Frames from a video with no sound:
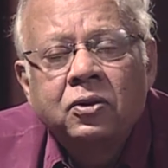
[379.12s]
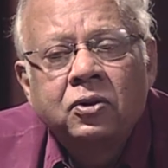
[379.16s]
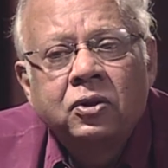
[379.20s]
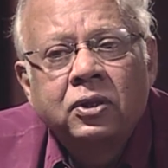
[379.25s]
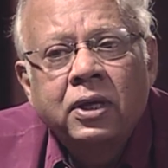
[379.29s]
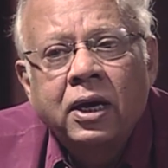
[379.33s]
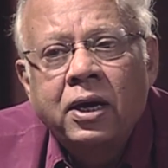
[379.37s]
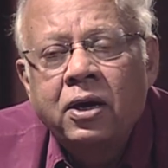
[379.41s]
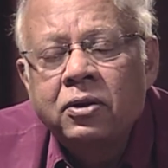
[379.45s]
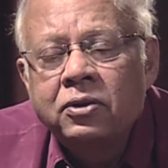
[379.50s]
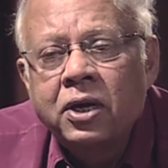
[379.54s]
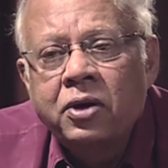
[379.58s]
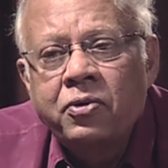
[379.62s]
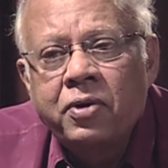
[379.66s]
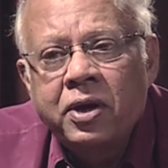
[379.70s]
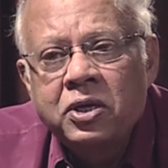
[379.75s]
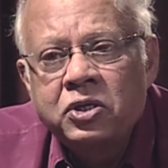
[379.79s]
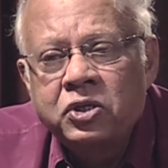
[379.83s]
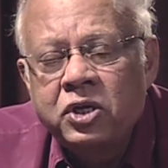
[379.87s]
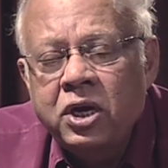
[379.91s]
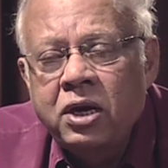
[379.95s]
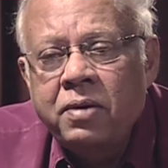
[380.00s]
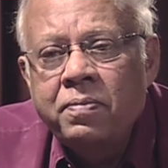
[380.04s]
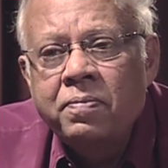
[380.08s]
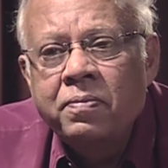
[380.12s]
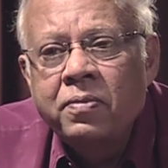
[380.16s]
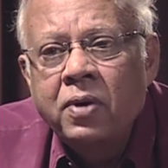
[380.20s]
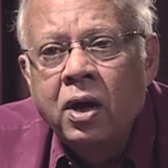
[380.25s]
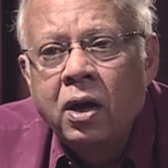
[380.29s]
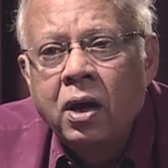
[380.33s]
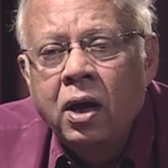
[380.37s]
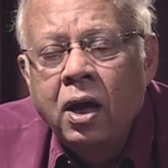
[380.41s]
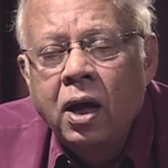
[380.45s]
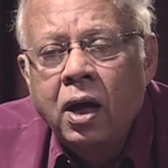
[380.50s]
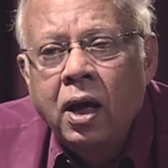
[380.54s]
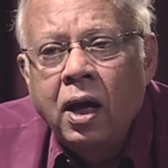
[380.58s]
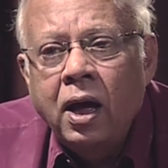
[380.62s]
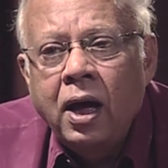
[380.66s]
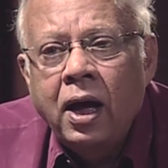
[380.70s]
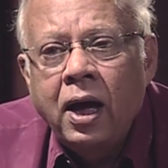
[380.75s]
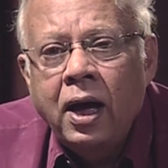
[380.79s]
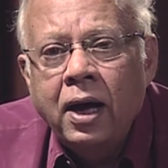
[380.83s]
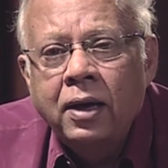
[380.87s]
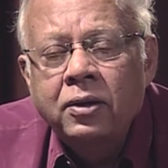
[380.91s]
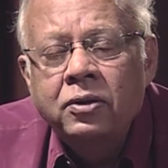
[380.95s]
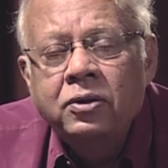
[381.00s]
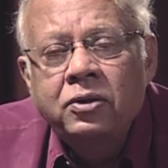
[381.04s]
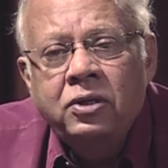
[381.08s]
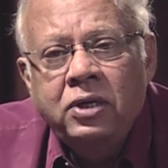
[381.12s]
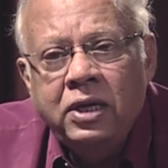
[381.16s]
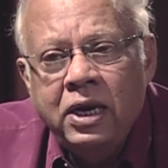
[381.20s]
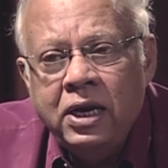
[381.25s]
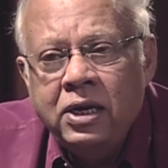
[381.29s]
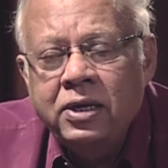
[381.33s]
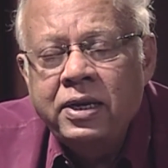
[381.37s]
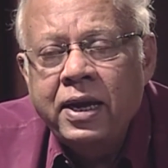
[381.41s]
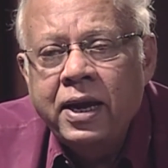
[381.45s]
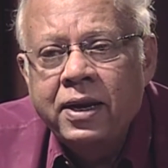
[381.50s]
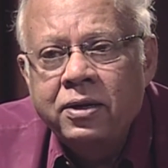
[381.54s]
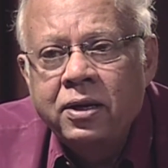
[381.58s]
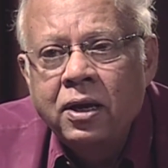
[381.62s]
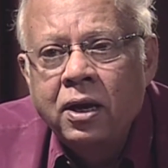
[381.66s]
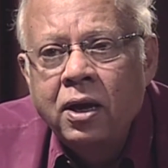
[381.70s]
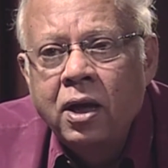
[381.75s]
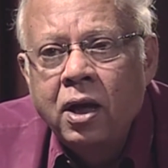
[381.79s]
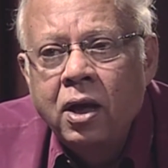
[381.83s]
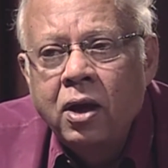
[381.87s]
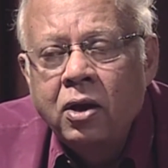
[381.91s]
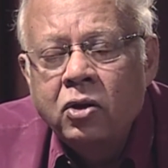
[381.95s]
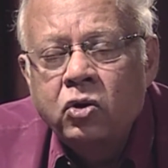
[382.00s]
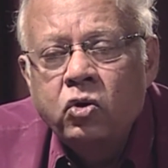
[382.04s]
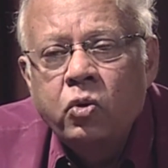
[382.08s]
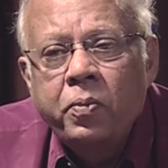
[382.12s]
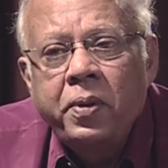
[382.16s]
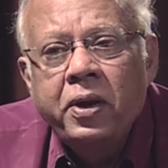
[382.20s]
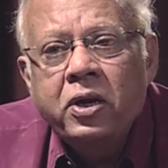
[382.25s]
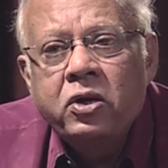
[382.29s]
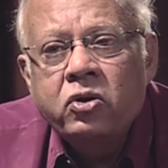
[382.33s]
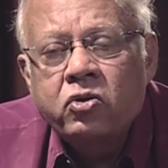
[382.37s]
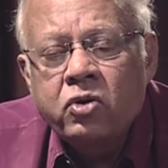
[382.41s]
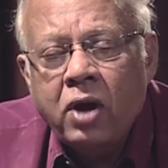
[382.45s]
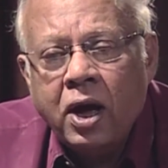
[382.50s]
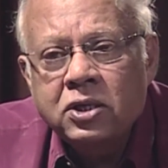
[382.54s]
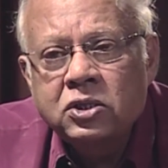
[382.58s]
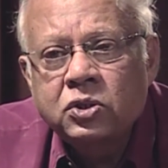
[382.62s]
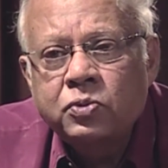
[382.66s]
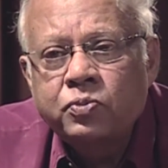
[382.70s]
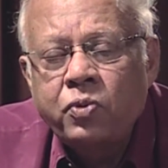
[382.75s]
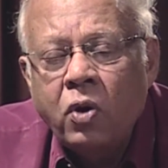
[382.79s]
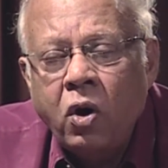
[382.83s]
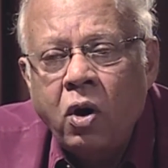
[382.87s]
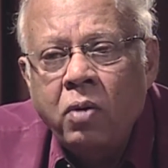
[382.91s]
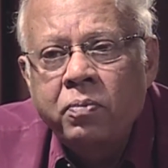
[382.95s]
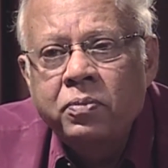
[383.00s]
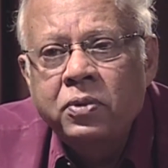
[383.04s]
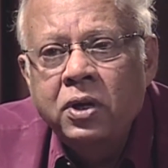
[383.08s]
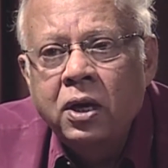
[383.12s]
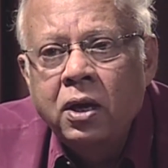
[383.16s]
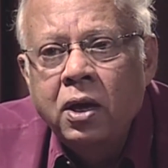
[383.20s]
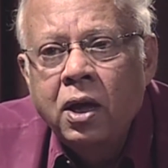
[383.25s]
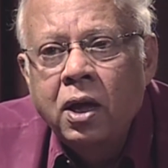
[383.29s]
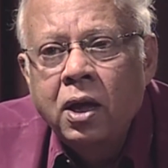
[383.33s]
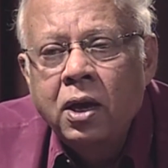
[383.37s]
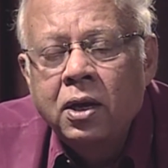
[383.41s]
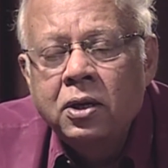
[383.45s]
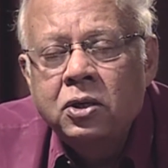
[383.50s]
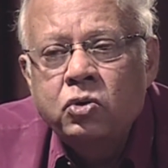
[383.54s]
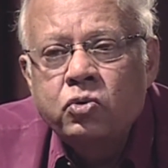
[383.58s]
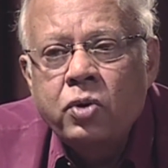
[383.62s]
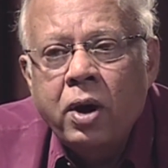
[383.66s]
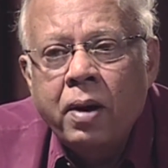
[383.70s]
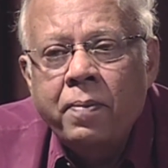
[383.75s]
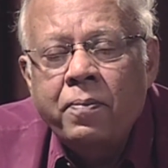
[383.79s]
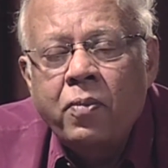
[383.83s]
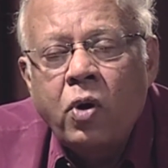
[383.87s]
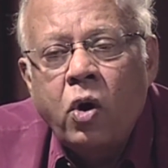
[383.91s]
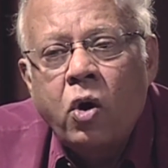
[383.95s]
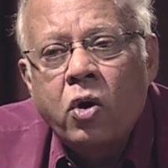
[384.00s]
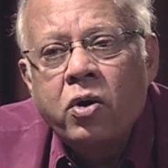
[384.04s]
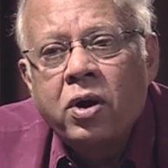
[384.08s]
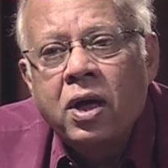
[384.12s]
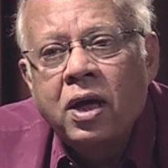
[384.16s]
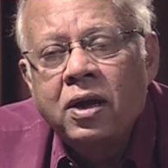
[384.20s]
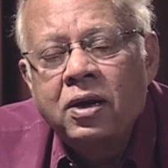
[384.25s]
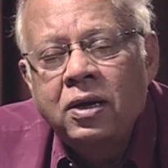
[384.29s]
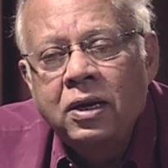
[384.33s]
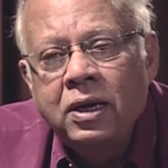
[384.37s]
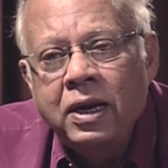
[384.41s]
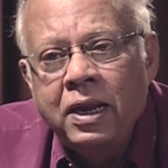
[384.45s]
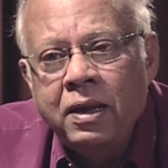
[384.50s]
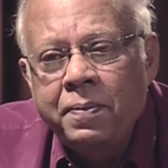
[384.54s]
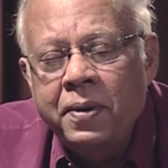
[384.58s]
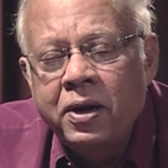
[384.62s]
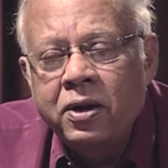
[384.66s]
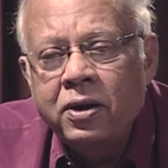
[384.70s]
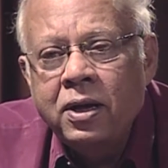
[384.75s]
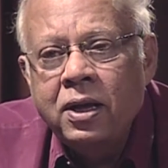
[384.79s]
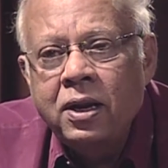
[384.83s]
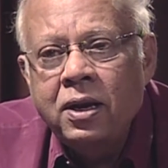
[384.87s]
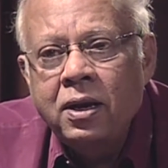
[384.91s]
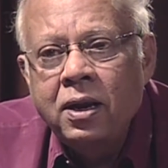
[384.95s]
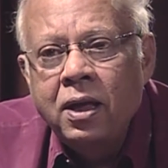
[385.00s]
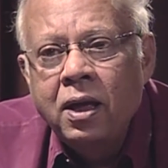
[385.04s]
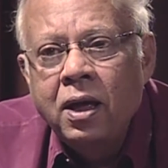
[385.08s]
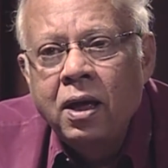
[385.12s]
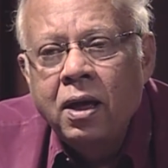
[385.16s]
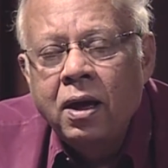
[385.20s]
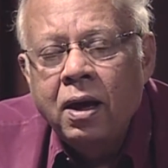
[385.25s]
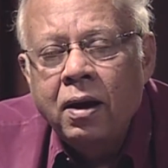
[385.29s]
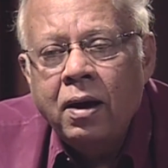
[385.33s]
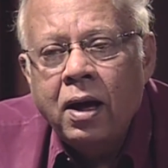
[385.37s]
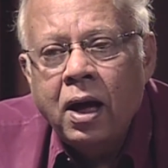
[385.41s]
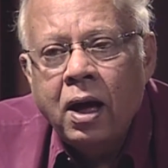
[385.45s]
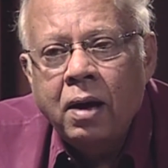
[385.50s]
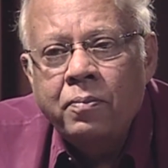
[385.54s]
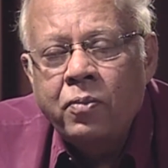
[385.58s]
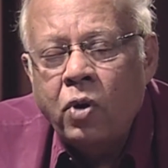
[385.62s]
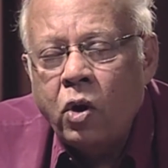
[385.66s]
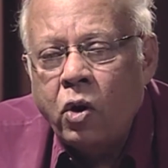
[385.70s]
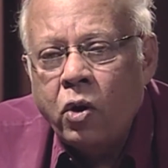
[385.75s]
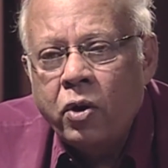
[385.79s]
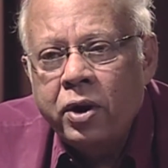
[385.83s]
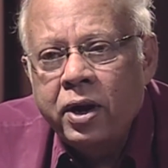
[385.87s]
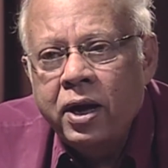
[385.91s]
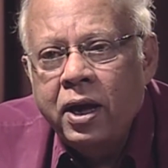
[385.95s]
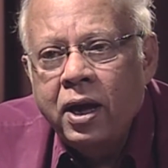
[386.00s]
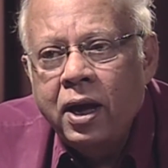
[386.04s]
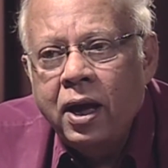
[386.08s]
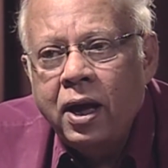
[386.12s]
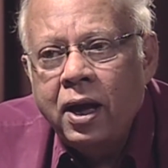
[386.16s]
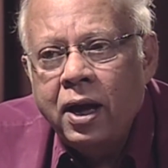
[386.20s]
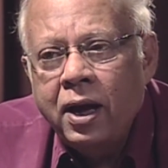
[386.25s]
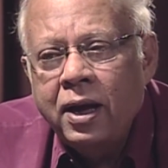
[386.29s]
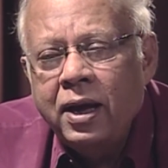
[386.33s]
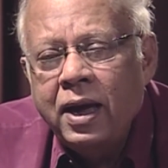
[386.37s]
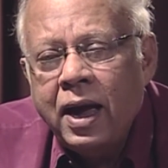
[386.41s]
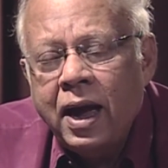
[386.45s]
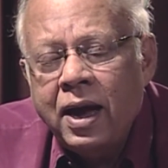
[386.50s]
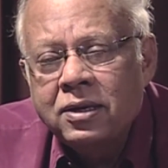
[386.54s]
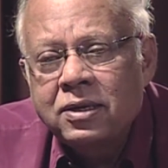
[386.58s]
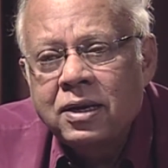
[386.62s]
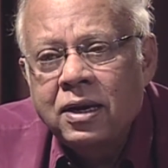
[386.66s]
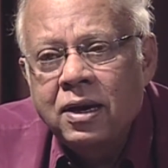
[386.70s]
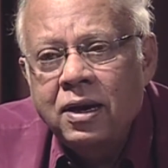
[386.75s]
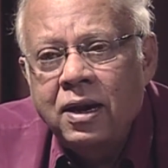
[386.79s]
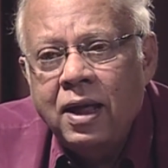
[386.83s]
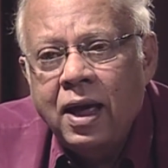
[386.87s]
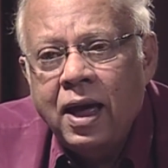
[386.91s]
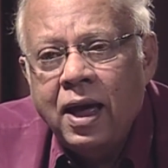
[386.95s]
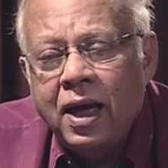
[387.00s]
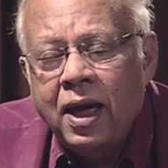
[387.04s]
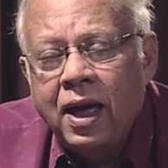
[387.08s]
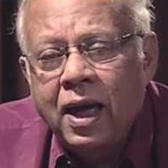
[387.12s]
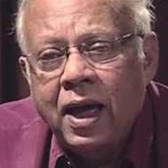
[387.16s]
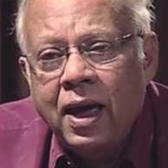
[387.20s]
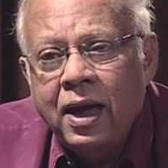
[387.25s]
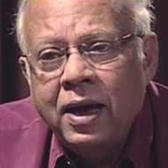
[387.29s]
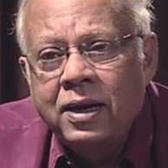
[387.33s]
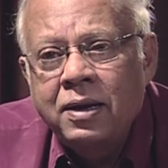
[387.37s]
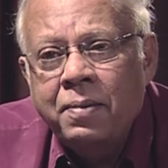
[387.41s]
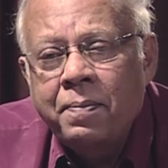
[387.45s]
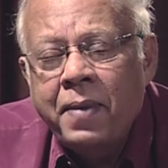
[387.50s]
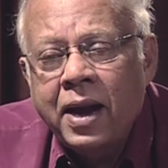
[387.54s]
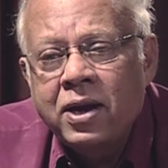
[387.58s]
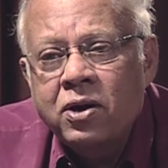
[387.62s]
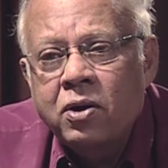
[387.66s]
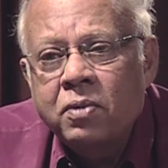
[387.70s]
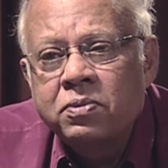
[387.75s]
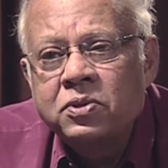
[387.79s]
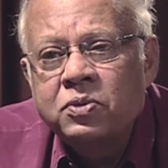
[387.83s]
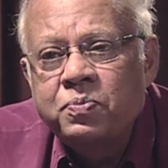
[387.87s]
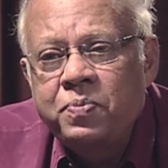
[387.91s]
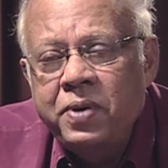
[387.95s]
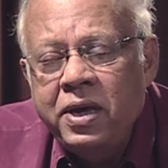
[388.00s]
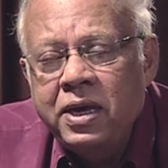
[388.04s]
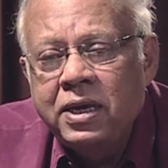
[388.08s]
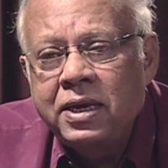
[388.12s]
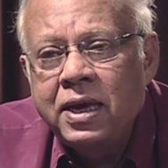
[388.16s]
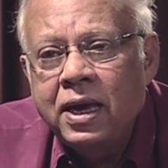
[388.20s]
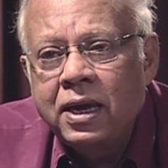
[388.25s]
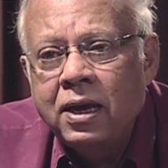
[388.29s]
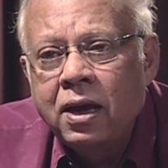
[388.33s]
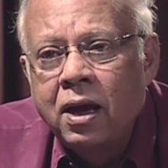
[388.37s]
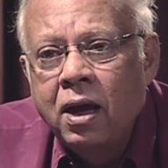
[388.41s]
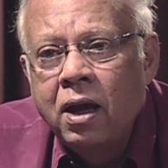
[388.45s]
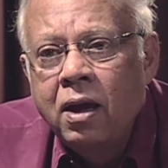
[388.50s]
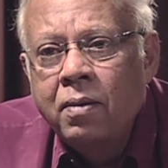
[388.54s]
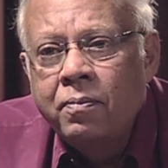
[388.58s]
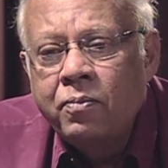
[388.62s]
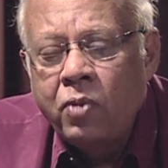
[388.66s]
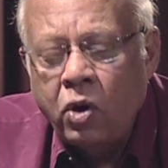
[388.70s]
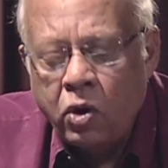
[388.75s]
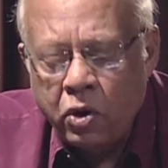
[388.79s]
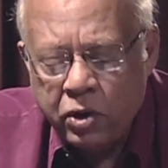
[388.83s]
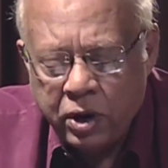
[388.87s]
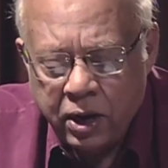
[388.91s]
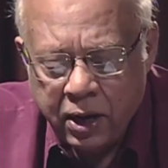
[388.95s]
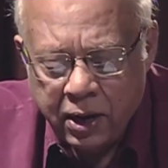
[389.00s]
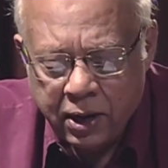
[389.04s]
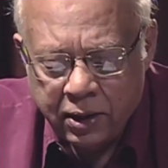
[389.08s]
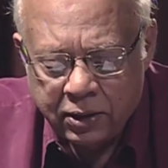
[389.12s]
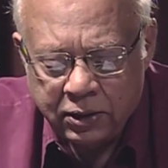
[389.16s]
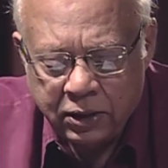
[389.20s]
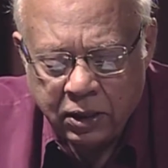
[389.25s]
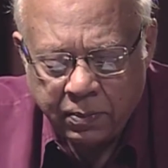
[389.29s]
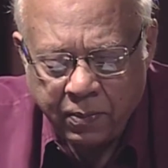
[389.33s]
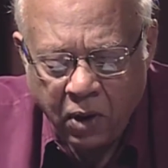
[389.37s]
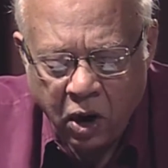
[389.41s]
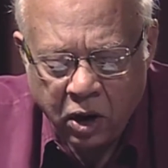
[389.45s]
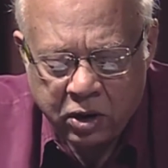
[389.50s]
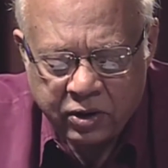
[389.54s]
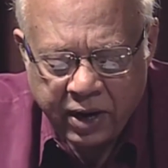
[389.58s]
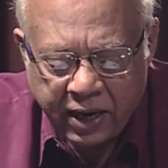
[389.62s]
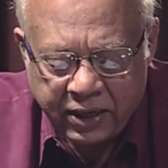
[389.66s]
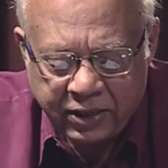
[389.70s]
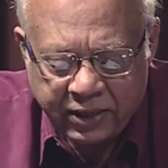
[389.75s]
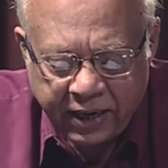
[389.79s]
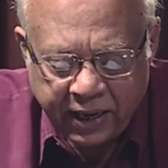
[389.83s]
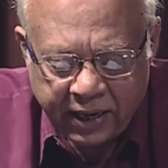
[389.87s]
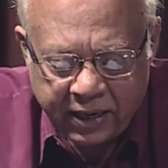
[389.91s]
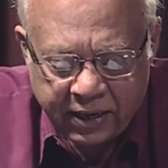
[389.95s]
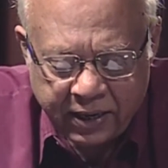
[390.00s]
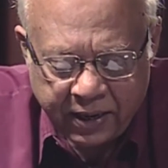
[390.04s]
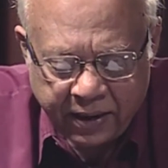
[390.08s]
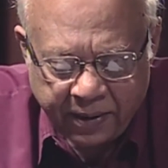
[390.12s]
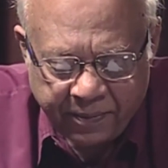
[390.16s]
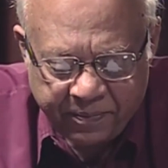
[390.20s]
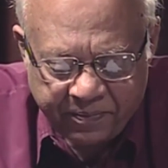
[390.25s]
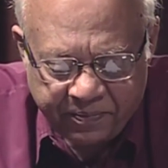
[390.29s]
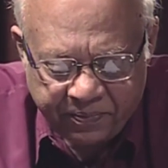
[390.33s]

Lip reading: the regime needed to be transformed to a more liberal, in a manner of speaking, more democratic.